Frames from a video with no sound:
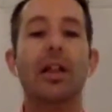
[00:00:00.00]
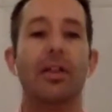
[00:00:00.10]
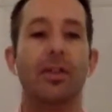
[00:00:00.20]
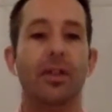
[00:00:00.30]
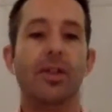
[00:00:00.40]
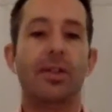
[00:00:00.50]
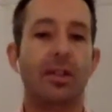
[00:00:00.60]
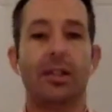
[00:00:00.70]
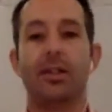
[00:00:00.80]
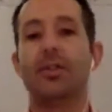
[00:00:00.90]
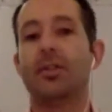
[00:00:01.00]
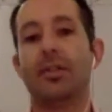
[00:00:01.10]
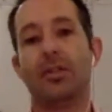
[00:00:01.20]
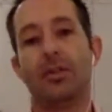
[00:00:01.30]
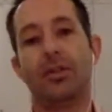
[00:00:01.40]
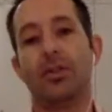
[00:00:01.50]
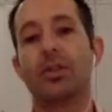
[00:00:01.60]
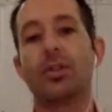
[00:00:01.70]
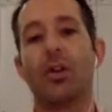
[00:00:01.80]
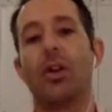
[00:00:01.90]
this is the
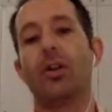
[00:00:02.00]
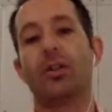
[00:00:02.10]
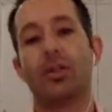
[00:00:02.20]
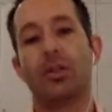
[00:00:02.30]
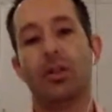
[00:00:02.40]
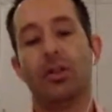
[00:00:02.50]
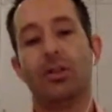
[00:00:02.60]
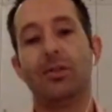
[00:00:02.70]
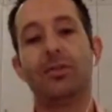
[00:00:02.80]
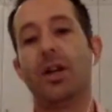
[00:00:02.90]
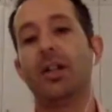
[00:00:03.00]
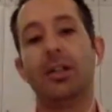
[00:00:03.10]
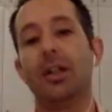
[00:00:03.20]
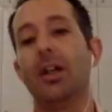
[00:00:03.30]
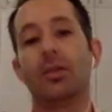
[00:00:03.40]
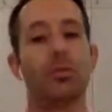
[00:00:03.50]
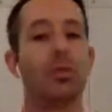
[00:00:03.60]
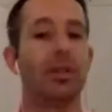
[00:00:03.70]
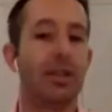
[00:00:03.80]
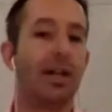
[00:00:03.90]
start to finding out
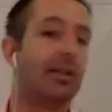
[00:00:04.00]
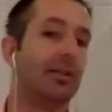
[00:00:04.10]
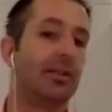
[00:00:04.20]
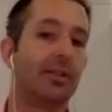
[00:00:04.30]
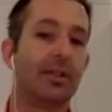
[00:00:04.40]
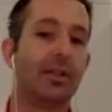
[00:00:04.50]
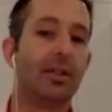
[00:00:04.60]
what that is.